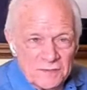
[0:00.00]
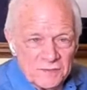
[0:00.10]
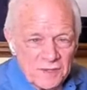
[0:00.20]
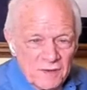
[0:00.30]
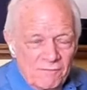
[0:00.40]

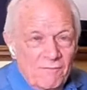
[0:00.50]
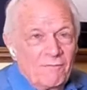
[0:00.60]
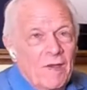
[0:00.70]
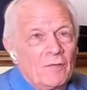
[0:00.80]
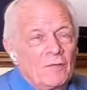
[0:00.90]
the
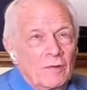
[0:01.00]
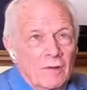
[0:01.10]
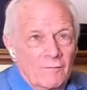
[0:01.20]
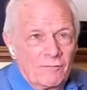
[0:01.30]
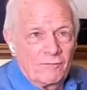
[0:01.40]
founder
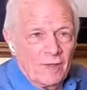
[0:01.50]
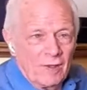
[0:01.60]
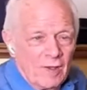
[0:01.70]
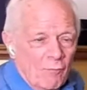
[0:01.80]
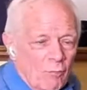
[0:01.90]
of
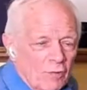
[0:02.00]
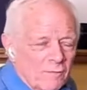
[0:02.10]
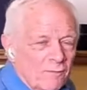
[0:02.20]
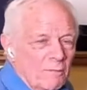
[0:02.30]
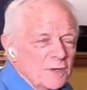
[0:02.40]
a
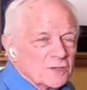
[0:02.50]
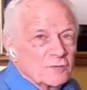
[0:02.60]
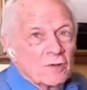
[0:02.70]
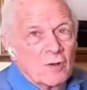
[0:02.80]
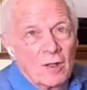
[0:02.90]
wonderful
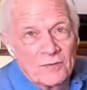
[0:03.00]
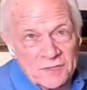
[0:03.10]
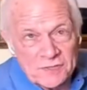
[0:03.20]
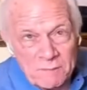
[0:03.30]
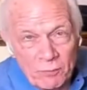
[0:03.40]
ministry called The
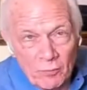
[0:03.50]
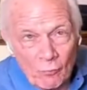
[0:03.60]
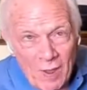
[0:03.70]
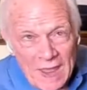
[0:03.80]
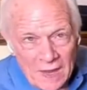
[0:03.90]
Simple
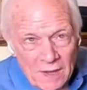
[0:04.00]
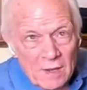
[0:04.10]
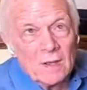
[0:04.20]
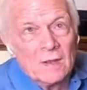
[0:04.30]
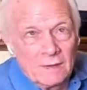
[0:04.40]
Way
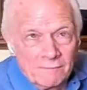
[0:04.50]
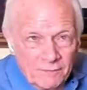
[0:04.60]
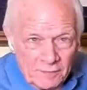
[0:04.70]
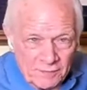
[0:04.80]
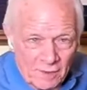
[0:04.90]
in
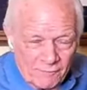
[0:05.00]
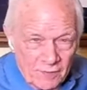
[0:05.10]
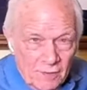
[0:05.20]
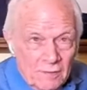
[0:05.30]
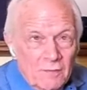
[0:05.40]

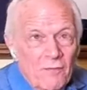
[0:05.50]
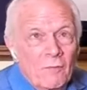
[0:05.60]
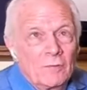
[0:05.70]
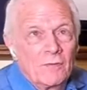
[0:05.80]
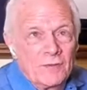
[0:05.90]
Philadelphia. Another
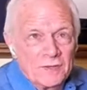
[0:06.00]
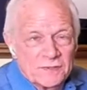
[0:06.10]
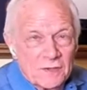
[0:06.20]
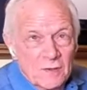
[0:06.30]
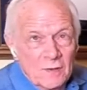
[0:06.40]
one of
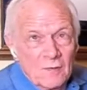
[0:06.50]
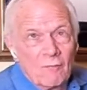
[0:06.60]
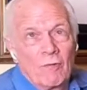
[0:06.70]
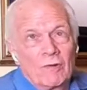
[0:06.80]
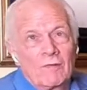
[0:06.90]
these
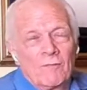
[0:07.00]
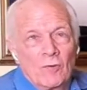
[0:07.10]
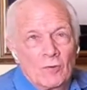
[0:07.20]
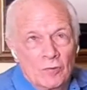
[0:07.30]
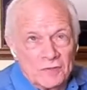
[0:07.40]
wonderful
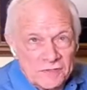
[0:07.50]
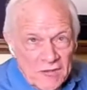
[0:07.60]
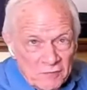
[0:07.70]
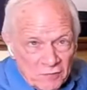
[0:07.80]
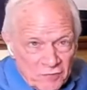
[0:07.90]

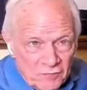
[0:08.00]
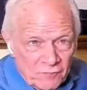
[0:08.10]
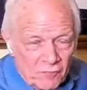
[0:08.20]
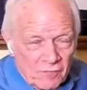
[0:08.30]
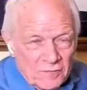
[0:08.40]
crusaders
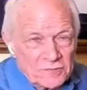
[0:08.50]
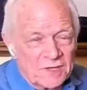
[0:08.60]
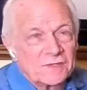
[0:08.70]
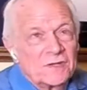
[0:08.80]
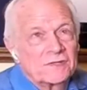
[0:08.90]
for
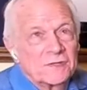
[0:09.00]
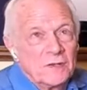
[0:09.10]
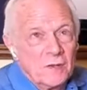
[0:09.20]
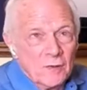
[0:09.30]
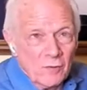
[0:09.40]
justice
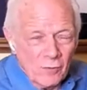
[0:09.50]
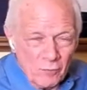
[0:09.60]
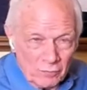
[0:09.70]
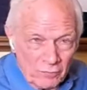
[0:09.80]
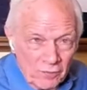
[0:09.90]

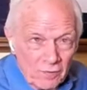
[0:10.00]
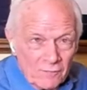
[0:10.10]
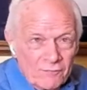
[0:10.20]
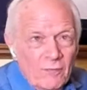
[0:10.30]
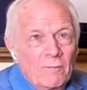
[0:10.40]
who
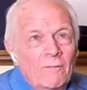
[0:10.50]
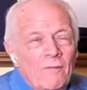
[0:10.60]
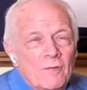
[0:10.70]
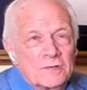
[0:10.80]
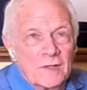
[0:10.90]
learned from
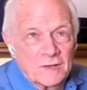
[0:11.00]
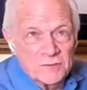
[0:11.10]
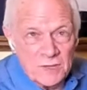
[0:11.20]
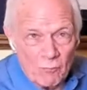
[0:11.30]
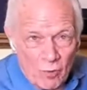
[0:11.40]
folks like
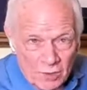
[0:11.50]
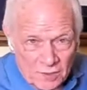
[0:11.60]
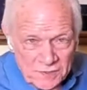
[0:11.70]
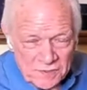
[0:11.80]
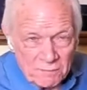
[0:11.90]
Jim
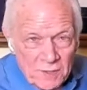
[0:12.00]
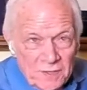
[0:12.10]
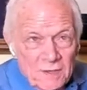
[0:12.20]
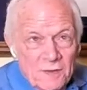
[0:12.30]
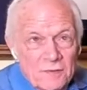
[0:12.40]
Wallis and
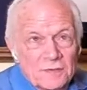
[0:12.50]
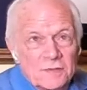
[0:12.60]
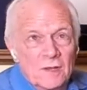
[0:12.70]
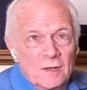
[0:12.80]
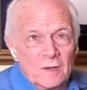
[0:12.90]
many others,
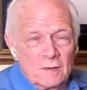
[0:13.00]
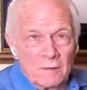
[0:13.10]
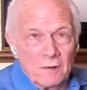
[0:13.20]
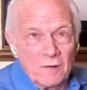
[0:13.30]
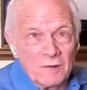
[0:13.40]

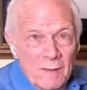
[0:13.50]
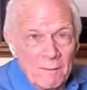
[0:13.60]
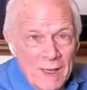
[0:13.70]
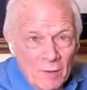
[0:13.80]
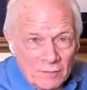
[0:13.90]
learned
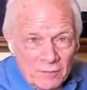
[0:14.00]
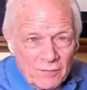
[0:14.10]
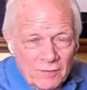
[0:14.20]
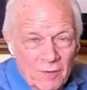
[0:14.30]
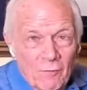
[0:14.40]
about
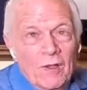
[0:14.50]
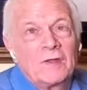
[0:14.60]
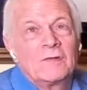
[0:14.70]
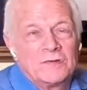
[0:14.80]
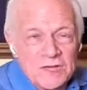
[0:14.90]

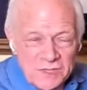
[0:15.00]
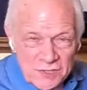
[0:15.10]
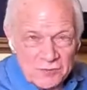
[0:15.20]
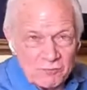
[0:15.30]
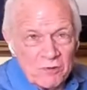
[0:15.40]
what
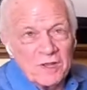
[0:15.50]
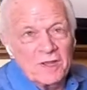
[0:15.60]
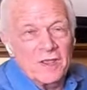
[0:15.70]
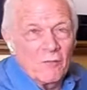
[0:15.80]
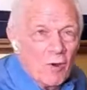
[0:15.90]
Jesus
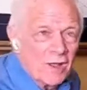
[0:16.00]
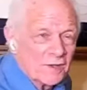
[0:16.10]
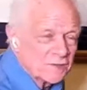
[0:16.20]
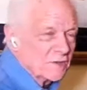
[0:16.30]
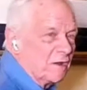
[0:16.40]
really
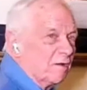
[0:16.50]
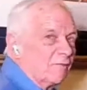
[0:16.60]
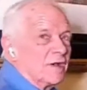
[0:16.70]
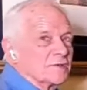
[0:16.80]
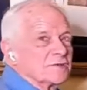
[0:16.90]
wants of
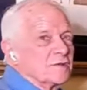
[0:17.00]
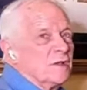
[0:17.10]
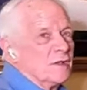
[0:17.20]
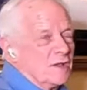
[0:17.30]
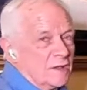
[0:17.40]
us
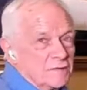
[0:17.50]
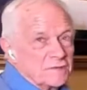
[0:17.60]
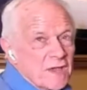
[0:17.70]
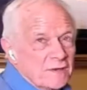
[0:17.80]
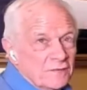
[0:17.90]
and
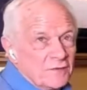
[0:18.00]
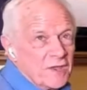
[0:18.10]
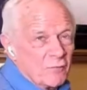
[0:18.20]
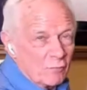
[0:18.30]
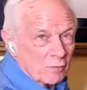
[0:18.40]
decided to
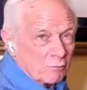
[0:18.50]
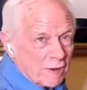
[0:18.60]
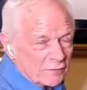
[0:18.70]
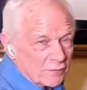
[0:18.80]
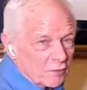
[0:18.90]
get real
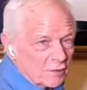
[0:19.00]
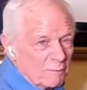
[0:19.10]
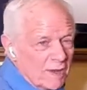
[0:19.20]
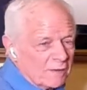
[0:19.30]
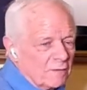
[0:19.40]
practical
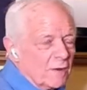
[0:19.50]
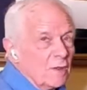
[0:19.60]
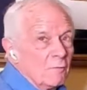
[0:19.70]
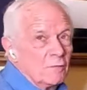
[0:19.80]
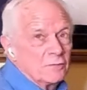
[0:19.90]
about it.
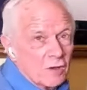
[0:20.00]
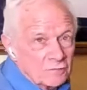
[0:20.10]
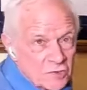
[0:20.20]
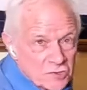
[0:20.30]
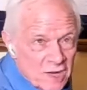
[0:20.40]
We'll talk
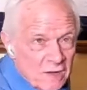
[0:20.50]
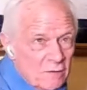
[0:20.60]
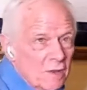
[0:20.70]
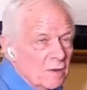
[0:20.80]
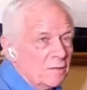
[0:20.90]
to
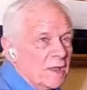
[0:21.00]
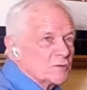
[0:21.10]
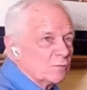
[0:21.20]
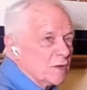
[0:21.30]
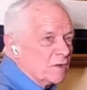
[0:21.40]
Shane
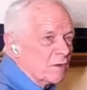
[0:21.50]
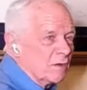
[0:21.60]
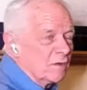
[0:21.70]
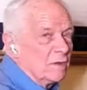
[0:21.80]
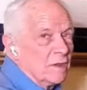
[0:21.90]
next week,
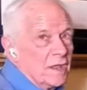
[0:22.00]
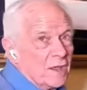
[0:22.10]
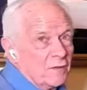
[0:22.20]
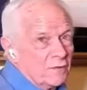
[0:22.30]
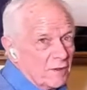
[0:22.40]

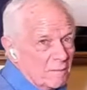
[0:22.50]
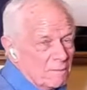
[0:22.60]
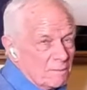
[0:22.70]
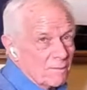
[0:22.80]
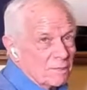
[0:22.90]
and
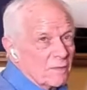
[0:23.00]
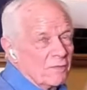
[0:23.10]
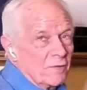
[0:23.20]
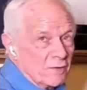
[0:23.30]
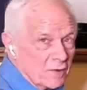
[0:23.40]

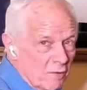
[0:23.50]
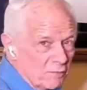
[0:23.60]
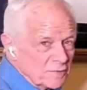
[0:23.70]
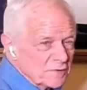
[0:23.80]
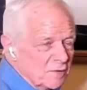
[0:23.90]
there you go.
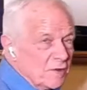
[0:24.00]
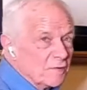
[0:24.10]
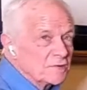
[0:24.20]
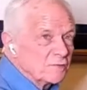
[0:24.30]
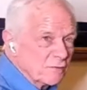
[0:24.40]
So
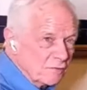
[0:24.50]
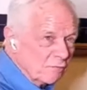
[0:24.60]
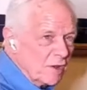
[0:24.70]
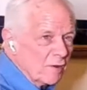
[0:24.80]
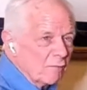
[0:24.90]
here's the
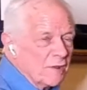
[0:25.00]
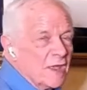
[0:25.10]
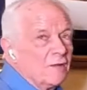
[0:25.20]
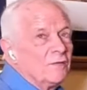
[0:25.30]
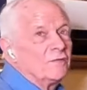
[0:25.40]
way we
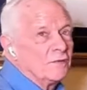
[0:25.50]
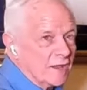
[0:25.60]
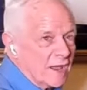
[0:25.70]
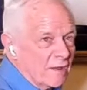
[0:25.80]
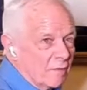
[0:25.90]
end
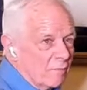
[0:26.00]
today.